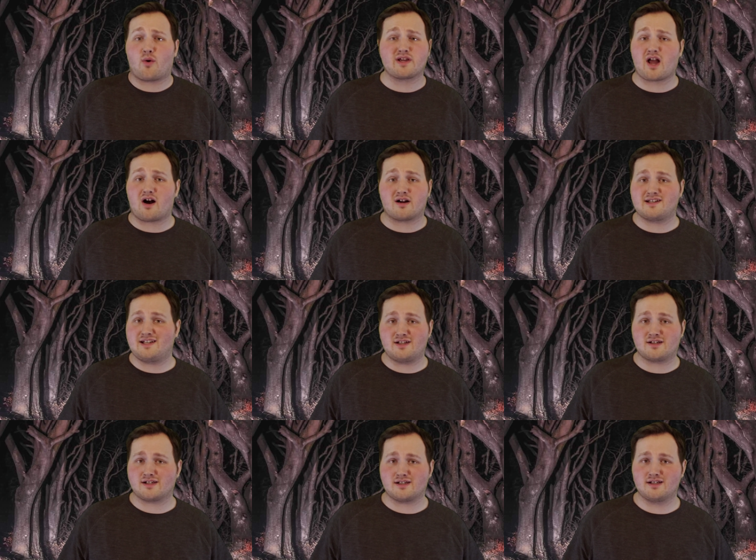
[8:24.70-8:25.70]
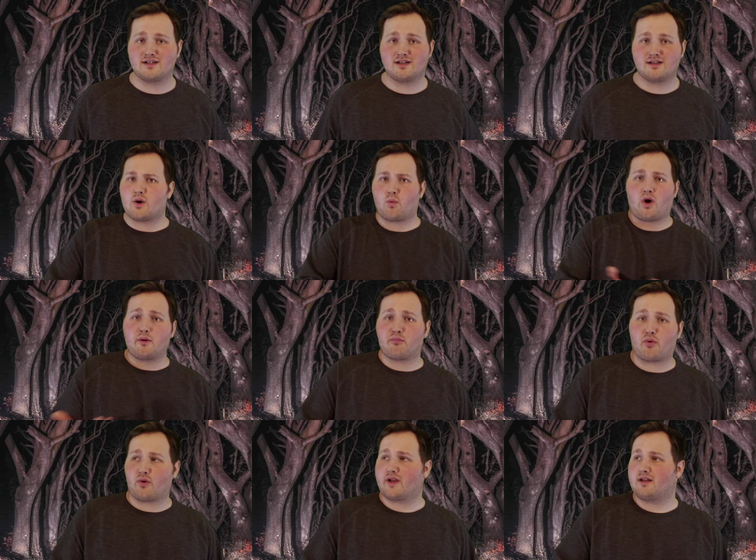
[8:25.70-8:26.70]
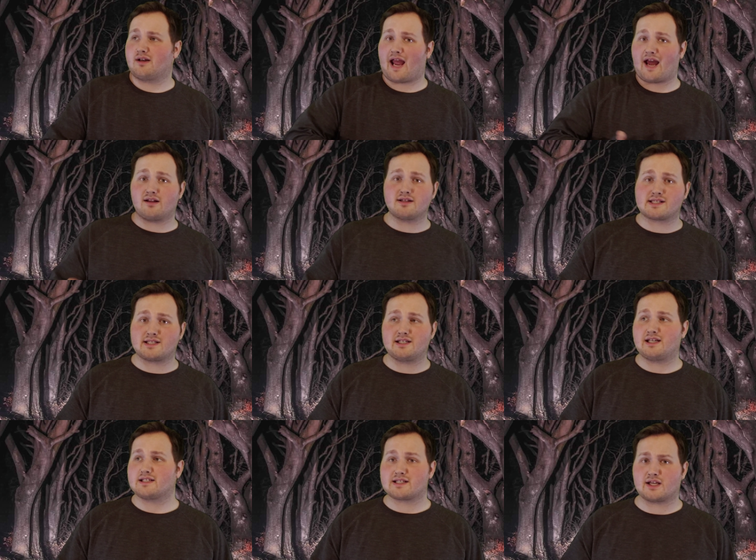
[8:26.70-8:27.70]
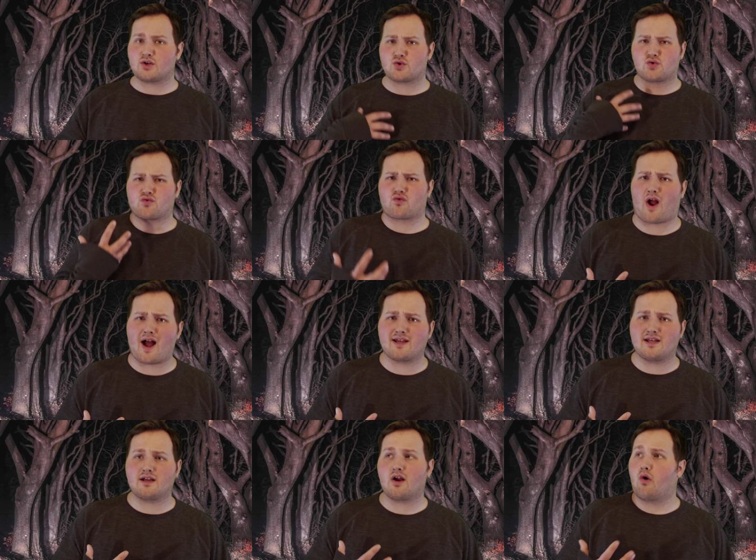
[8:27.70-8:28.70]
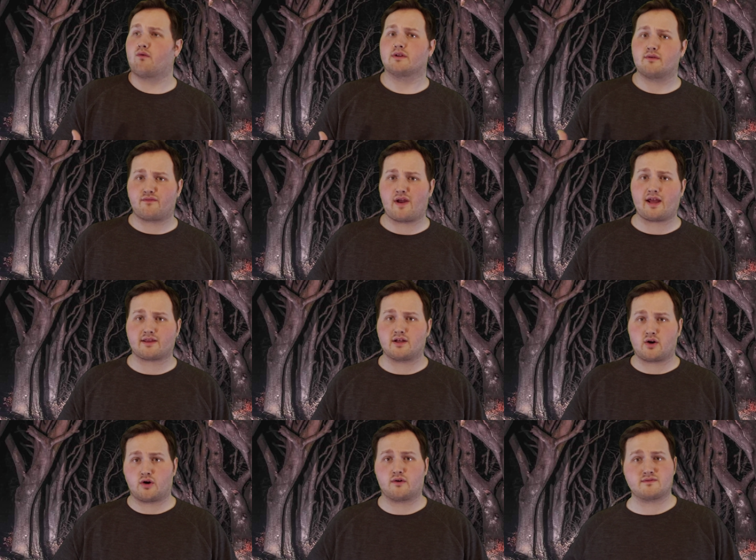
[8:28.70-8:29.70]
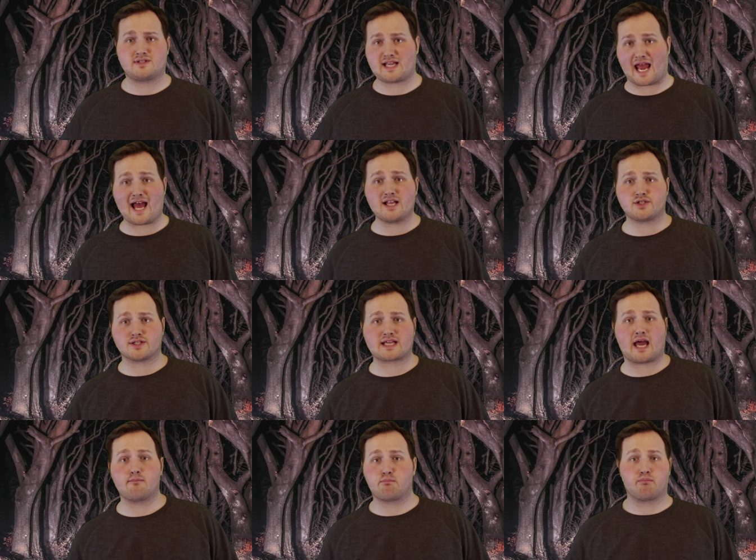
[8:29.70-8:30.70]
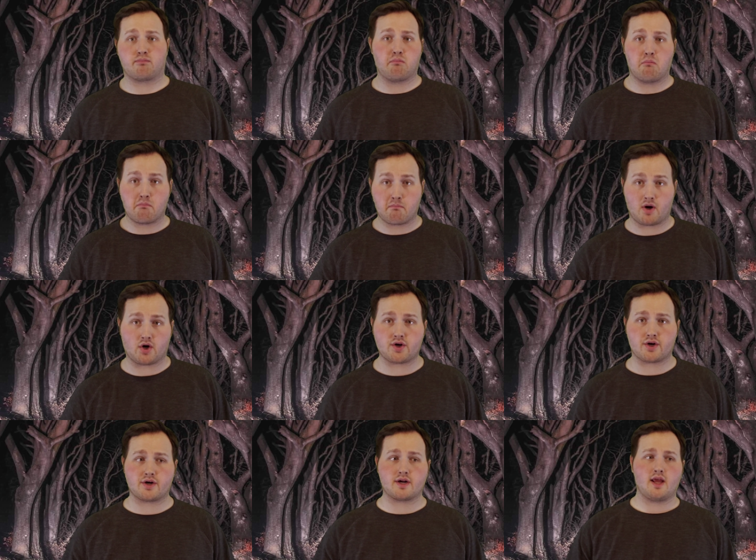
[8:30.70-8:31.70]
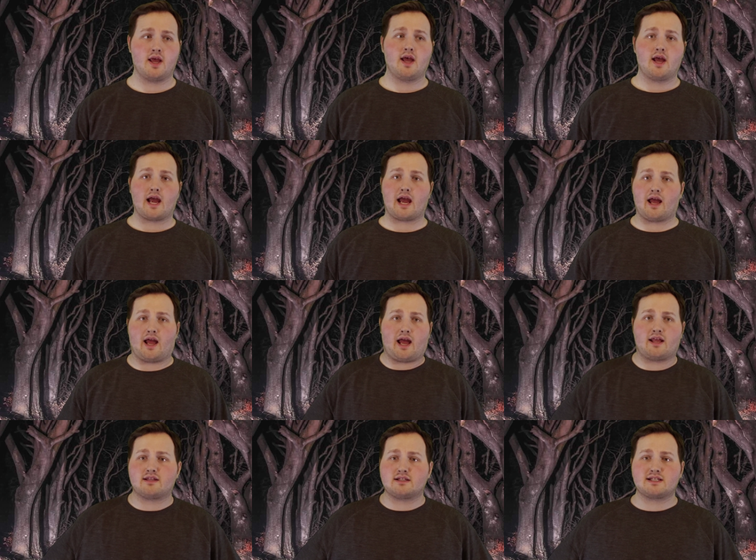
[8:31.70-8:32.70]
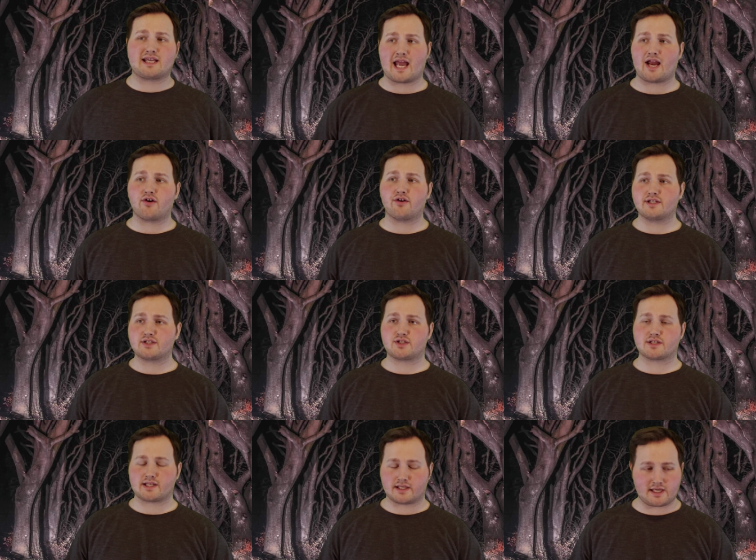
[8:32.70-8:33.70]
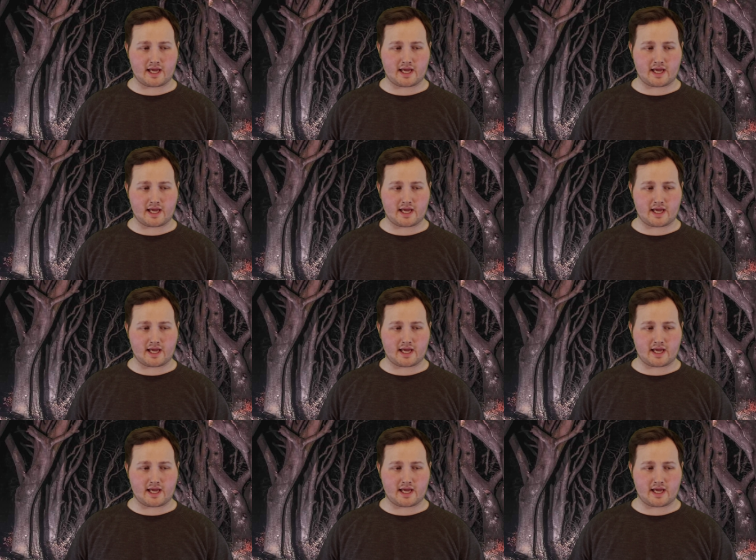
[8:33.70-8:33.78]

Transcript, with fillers: what's going on here. Like at one point, Allison is like crying over the fact that her dad just got murdered. And then Karen is